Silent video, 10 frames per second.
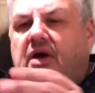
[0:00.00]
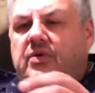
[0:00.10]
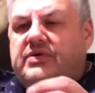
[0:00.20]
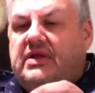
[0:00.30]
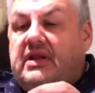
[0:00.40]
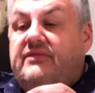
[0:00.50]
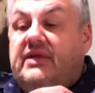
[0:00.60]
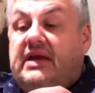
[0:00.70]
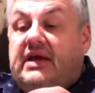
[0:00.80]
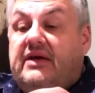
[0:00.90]
Was a
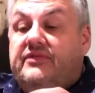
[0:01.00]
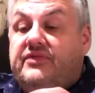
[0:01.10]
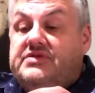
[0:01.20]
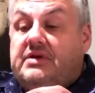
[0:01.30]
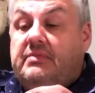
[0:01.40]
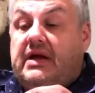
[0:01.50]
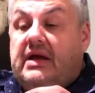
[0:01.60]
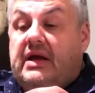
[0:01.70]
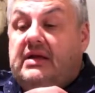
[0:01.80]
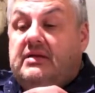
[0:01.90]
lovely gift for
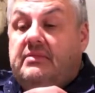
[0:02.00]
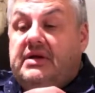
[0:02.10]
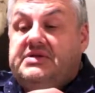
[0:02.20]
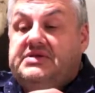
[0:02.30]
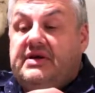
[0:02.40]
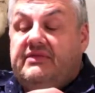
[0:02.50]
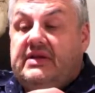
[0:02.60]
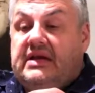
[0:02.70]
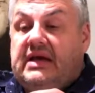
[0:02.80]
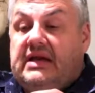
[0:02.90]
somebody in the
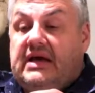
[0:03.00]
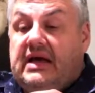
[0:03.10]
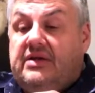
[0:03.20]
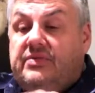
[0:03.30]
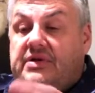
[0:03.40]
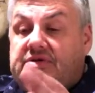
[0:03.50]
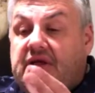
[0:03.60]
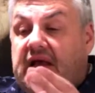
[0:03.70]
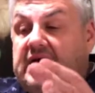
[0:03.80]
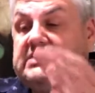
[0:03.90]
mid-1700s.
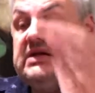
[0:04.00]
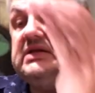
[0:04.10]
Classic